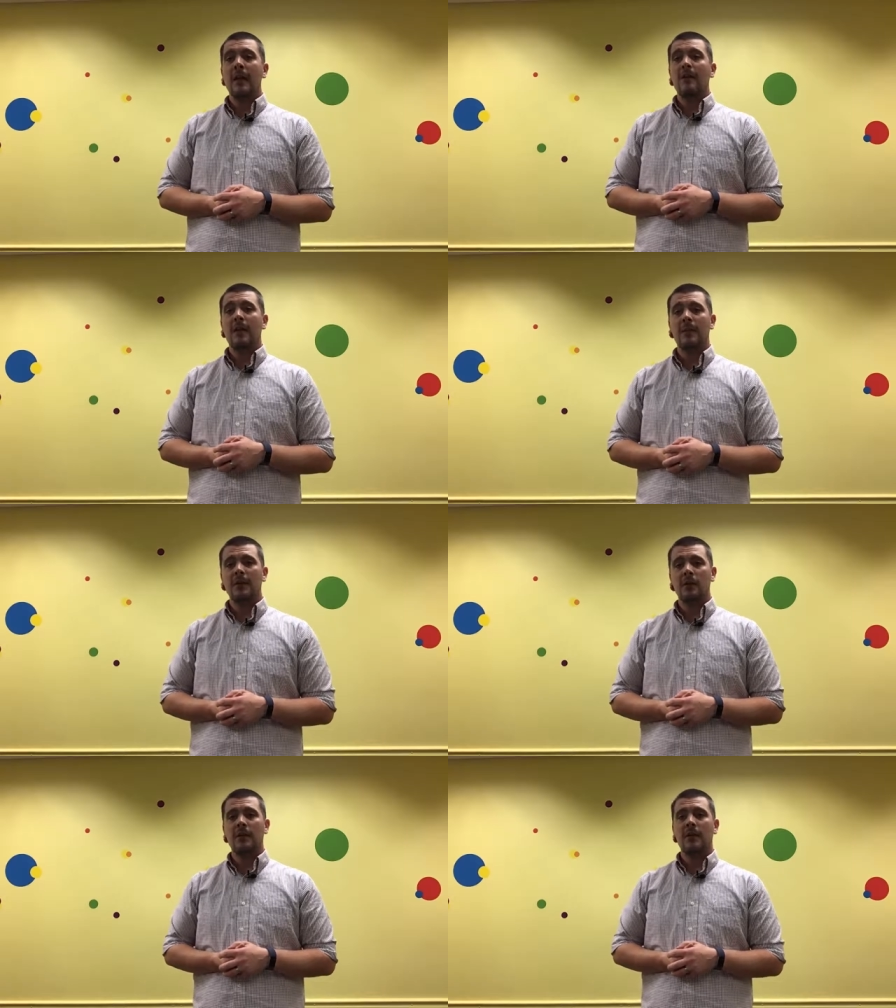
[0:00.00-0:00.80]
Family
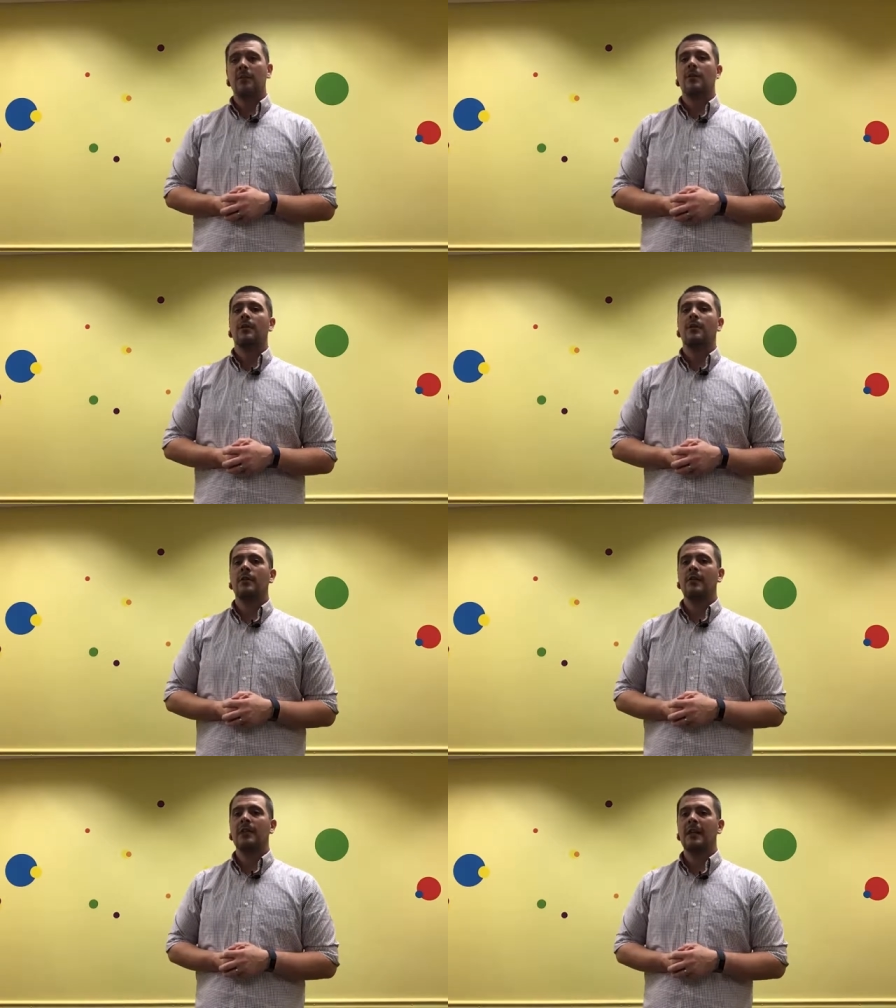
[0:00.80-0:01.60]
story time is on
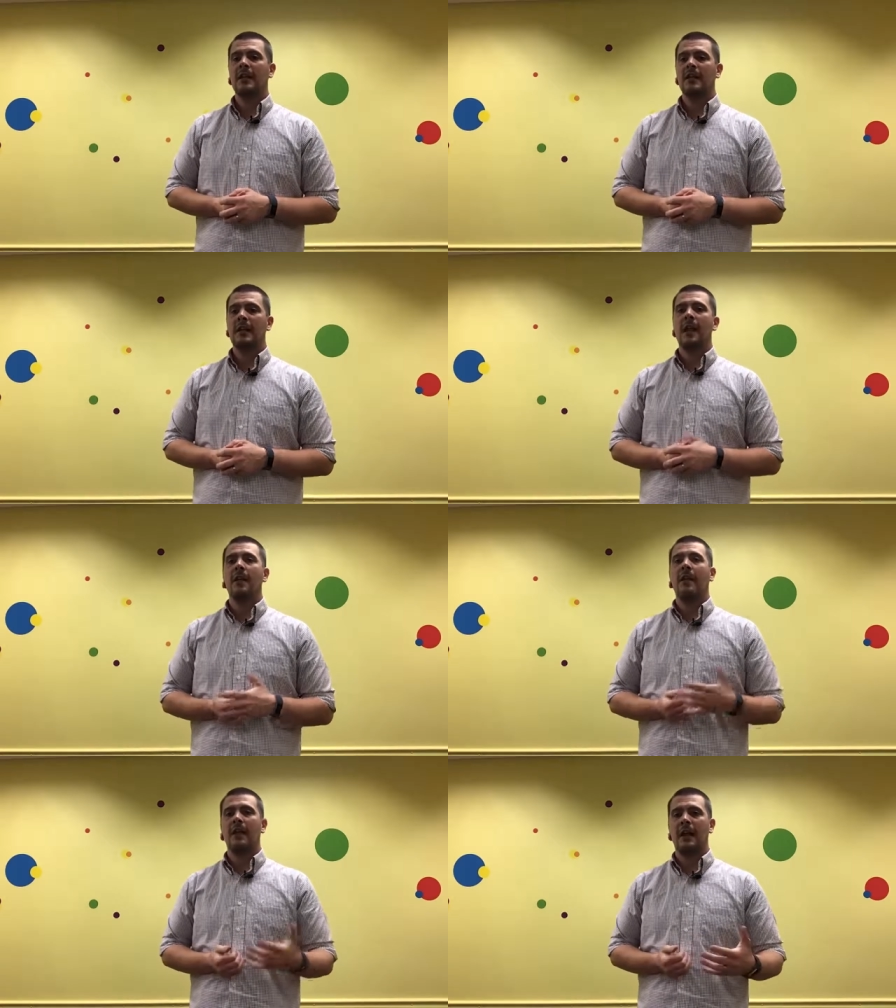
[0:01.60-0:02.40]
Thursdays.
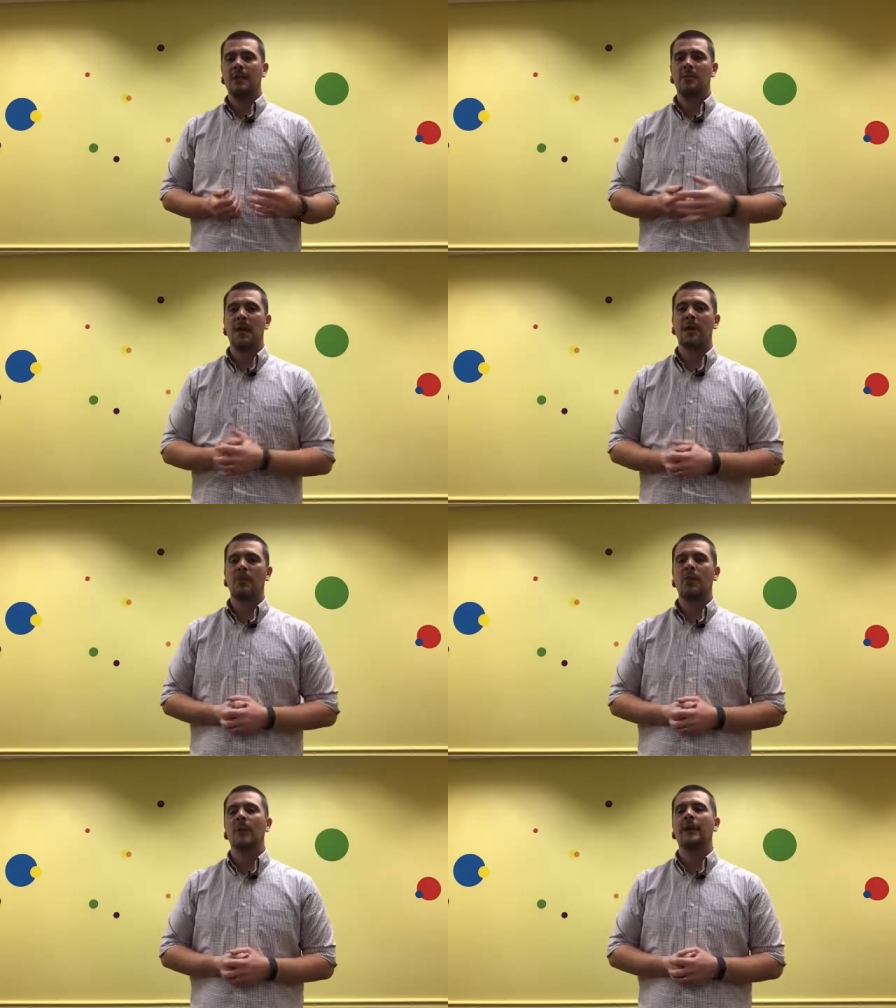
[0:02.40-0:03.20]
And then again,
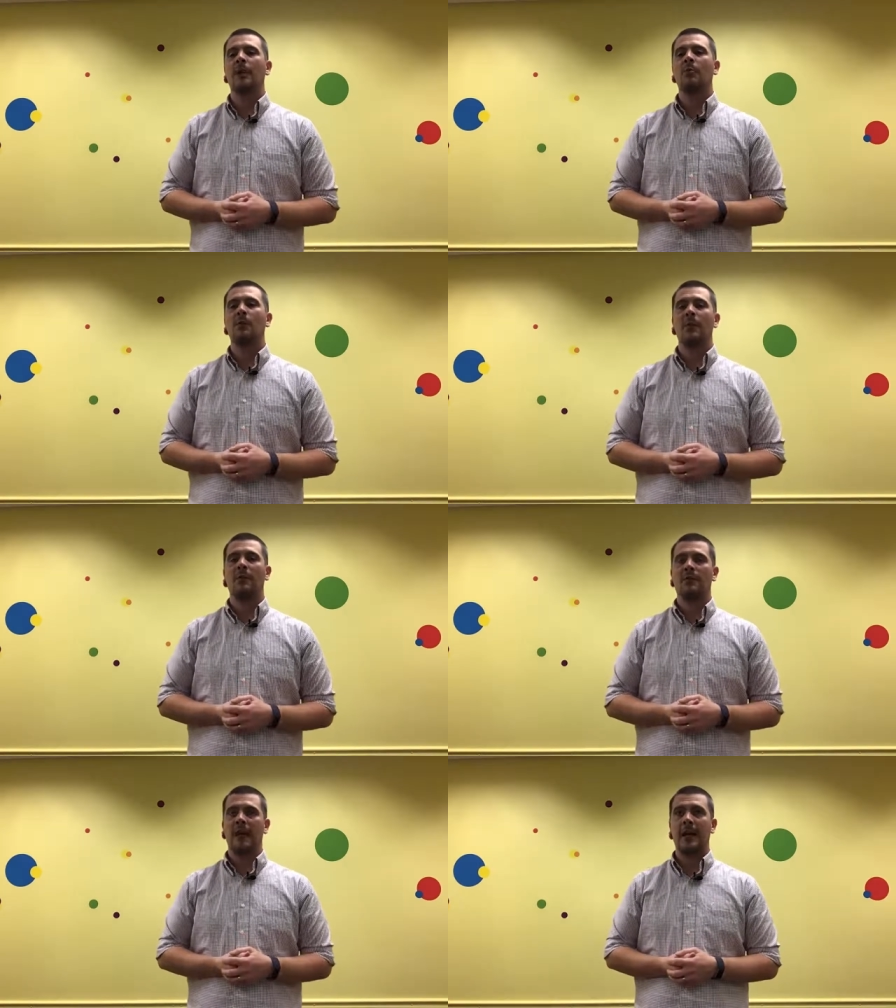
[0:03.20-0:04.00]
Spanish story time will be
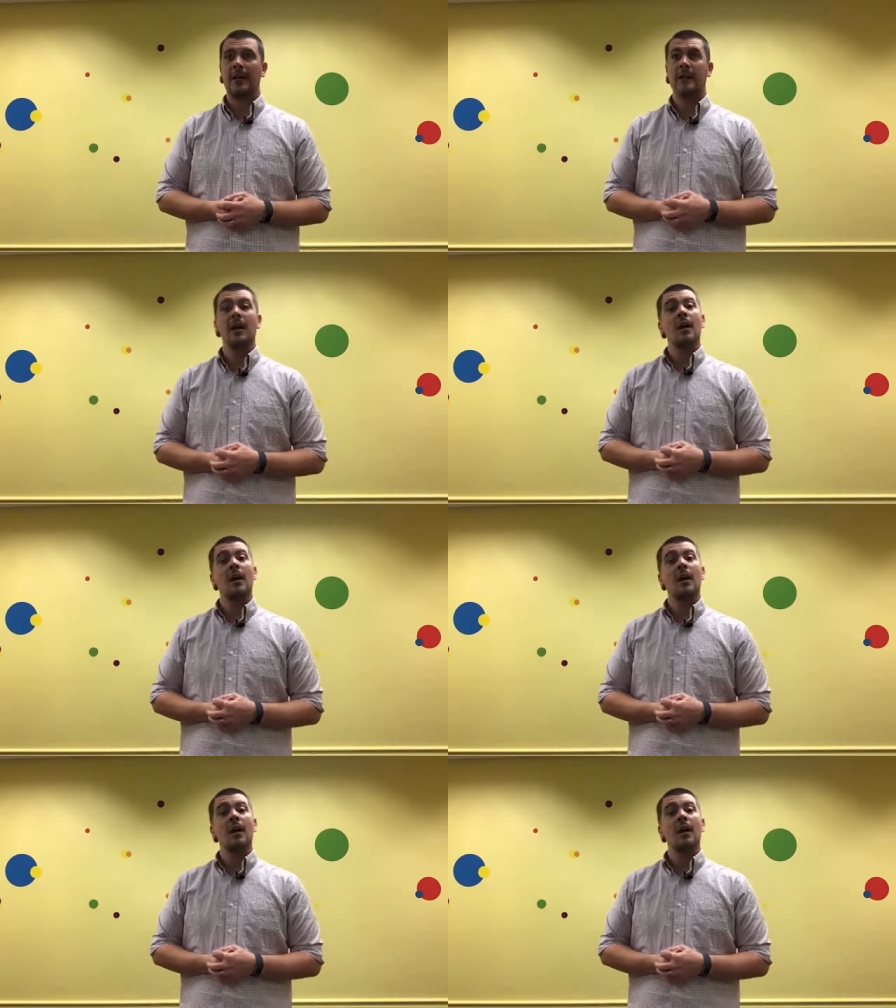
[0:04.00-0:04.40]
on Fridays.